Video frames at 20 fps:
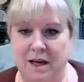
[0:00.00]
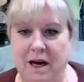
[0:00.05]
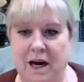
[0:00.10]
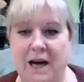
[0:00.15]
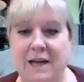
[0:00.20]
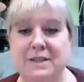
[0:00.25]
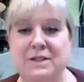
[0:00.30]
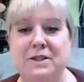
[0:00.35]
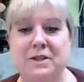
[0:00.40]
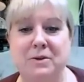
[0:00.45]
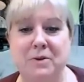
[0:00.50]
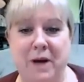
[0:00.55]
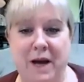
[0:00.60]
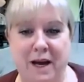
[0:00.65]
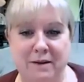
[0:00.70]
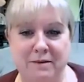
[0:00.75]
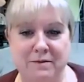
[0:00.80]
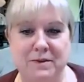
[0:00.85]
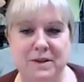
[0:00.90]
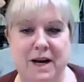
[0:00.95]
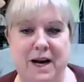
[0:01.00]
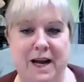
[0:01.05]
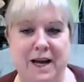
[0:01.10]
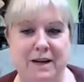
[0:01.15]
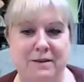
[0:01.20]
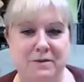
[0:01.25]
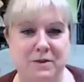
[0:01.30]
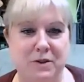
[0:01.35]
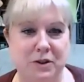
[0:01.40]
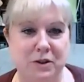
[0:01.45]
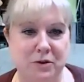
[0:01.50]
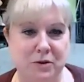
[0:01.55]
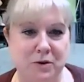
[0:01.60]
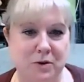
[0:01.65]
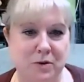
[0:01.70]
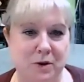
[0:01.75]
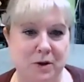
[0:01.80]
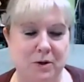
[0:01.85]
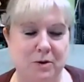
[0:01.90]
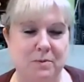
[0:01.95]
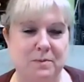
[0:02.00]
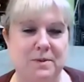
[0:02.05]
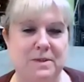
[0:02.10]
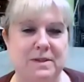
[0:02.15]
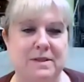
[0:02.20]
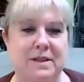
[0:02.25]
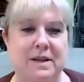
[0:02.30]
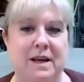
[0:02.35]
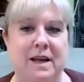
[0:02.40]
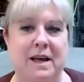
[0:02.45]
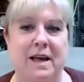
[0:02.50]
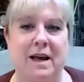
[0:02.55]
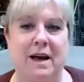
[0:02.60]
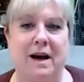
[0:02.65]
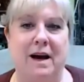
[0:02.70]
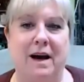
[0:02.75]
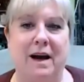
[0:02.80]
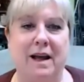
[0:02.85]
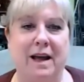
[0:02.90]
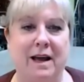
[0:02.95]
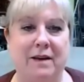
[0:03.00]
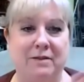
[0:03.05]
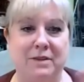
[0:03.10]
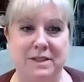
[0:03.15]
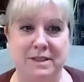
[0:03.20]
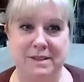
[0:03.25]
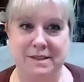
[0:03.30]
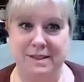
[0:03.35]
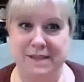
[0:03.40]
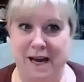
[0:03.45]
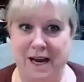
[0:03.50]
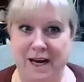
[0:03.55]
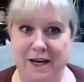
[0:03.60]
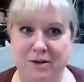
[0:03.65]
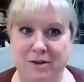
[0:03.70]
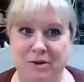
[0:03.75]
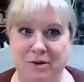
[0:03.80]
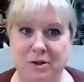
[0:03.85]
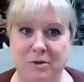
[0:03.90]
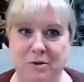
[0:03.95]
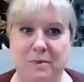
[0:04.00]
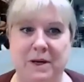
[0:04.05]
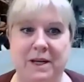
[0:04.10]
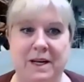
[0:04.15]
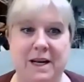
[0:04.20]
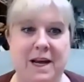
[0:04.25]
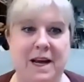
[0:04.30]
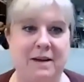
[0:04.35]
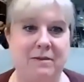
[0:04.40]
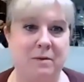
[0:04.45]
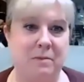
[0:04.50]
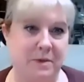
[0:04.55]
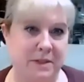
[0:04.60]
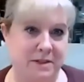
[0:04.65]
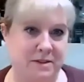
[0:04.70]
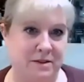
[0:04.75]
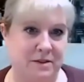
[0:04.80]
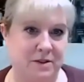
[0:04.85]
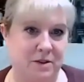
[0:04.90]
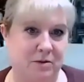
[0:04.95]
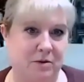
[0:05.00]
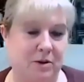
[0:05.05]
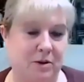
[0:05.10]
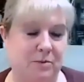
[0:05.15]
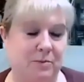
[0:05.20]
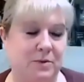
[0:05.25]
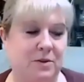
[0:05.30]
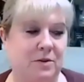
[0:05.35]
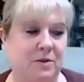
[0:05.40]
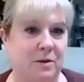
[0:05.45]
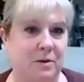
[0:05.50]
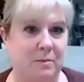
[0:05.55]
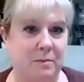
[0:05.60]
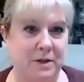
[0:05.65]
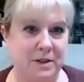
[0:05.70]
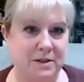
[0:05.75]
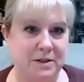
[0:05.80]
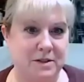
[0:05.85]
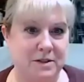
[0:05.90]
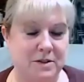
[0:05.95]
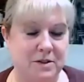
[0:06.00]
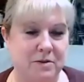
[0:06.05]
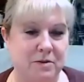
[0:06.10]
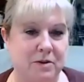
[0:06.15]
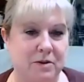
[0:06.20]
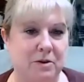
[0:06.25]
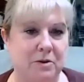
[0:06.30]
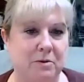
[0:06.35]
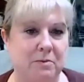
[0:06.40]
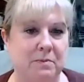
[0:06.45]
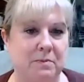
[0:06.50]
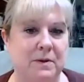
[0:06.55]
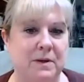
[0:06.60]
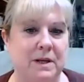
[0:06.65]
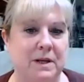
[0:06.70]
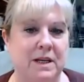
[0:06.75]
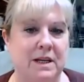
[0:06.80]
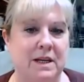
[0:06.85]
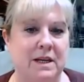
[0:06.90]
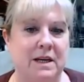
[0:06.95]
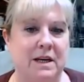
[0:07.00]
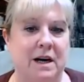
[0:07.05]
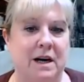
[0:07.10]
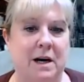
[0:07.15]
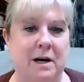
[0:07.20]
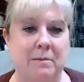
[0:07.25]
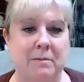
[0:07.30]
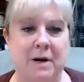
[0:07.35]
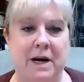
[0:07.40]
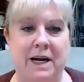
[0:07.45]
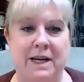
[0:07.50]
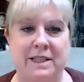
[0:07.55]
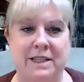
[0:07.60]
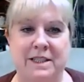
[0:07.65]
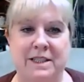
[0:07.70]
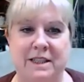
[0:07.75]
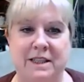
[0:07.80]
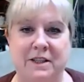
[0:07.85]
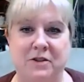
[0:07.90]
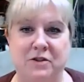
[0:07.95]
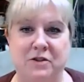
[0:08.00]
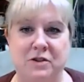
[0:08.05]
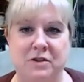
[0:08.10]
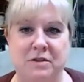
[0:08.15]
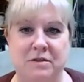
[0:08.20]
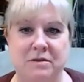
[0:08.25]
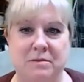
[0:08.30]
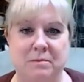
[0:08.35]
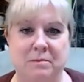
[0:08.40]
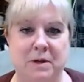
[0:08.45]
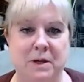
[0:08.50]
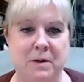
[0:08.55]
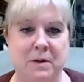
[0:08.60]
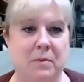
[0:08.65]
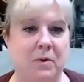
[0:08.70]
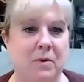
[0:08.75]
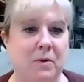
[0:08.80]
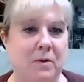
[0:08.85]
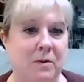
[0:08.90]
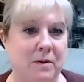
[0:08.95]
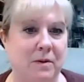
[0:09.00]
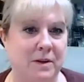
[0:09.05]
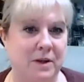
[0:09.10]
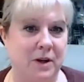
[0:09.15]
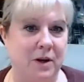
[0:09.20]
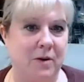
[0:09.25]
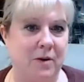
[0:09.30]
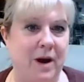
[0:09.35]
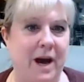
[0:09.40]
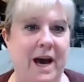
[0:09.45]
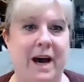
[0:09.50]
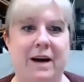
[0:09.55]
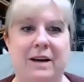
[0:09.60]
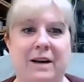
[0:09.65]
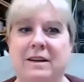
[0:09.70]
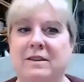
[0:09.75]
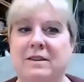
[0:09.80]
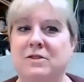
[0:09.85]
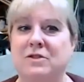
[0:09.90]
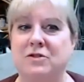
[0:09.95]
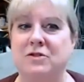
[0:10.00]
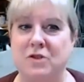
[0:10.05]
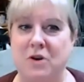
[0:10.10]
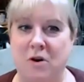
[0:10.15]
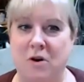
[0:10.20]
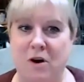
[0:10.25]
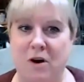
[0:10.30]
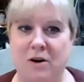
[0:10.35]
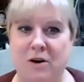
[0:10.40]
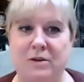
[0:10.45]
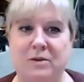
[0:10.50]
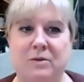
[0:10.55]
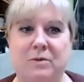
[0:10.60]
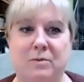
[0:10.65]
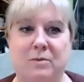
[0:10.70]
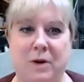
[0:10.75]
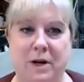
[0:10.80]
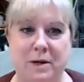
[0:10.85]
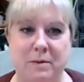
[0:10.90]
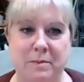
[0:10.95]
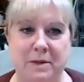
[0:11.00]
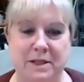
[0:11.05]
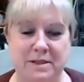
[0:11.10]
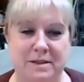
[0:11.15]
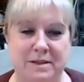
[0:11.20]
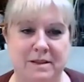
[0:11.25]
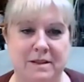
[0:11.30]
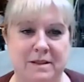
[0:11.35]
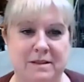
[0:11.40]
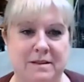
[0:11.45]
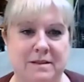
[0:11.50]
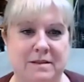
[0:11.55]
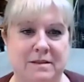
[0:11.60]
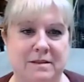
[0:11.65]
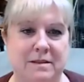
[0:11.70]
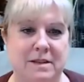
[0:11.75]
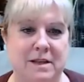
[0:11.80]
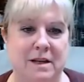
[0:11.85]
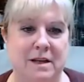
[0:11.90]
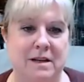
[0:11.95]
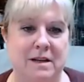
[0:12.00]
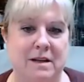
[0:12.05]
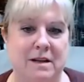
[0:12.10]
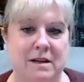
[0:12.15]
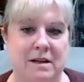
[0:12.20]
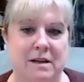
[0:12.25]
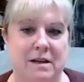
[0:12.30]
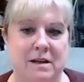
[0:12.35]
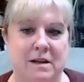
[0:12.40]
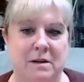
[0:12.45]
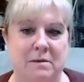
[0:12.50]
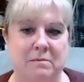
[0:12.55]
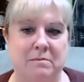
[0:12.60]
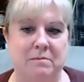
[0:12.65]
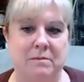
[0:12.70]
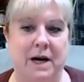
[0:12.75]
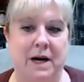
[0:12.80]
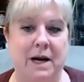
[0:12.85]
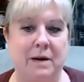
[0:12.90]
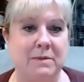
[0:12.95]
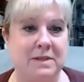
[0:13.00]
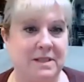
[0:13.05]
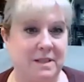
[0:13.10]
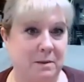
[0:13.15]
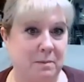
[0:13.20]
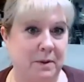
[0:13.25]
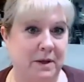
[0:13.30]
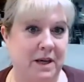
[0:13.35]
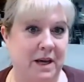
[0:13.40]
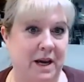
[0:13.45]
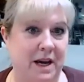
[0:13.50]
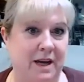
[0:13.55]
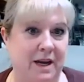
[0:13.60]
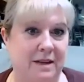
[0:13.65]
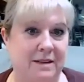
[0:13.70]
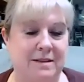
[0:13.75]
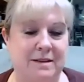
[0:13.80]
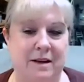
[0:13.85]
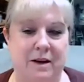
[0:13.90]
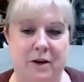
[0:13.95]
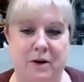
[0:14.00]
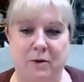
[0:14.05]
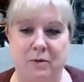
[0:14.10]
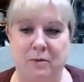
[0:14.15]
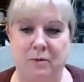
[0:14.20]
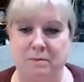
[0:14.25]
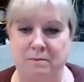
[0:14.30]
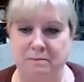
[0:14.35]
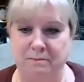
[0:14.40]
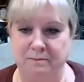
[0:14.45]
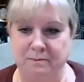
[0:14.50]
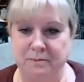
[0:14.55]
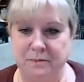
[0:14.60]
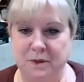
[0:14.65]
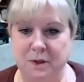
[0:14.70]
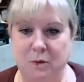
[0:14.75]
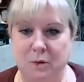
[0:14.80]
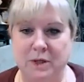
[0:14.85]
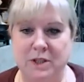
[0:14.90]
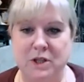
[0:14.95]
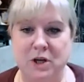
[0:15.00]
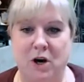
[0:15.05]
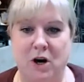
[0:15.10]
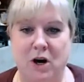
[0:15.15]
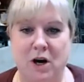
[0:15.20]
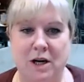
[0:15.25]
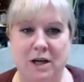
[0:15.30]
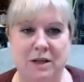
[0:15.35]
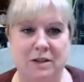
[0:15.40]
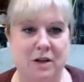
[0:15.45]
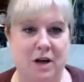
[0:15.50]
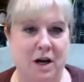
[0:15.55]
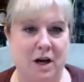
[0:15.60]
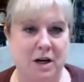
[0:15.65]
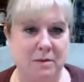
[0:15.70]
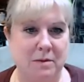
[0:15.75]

I have 2 groups. I have a design group and I have a business group. So in the business group, I teach people, how to run a business. I'm a CPA, so we talk a lot